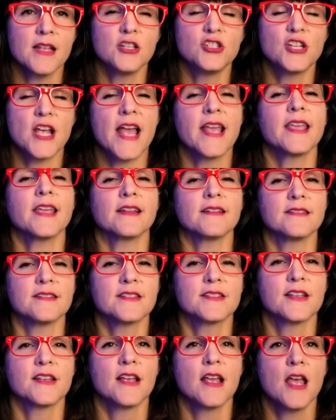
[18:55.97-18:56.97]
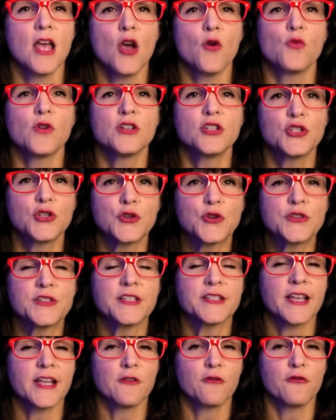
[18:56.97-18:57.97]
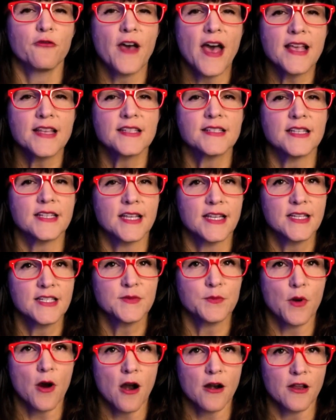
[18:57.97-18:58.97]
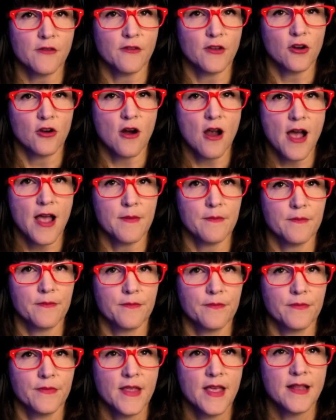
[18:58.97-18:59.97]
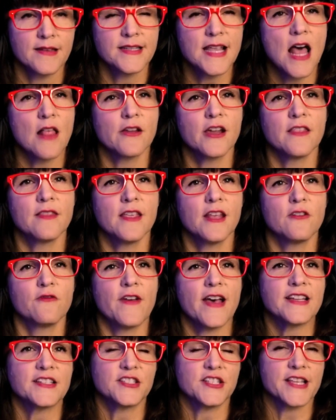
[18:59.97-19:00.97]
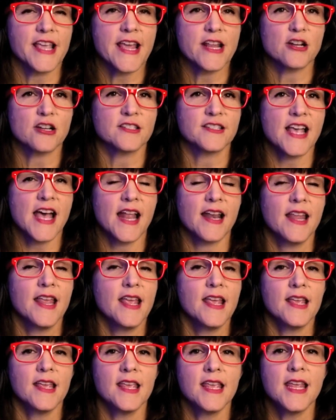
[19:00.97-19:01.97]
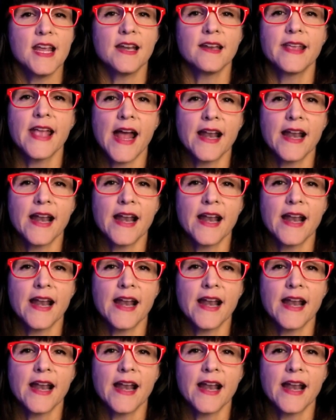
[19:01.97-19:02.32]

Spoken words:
Jenkins would choose to confess to his part of the crime, telling the investigators that he and